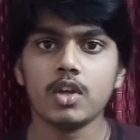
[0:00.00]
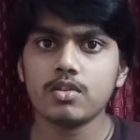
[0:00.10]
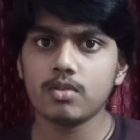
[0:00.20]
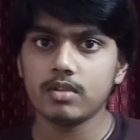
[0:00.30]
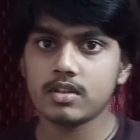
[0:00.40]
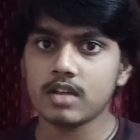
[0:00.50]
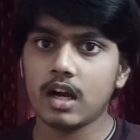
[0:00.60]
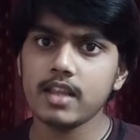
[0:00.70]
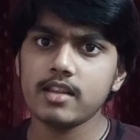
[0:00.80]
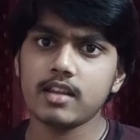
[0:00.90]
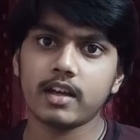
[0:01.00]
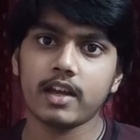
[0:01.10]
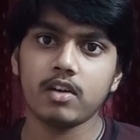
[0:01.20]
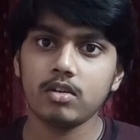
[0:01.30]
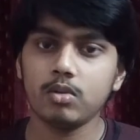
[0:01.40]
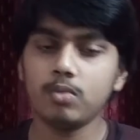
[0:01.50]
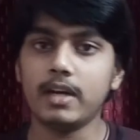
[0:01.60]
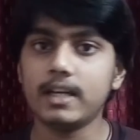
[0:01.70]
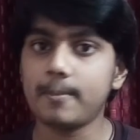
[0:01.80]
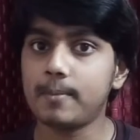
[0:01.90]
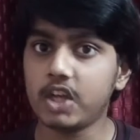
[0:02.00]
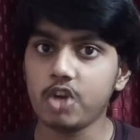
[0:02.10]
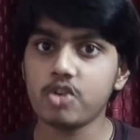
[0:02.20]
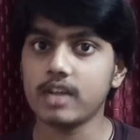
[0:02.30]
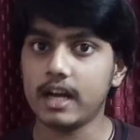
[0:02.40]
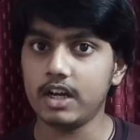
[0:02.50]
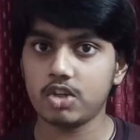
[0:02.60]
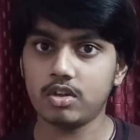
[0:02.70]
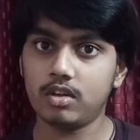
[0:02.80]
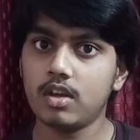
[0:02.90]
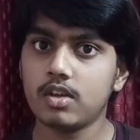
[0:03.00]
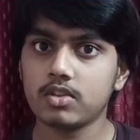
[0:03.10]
So this Aditya cannot do multiplication, addition.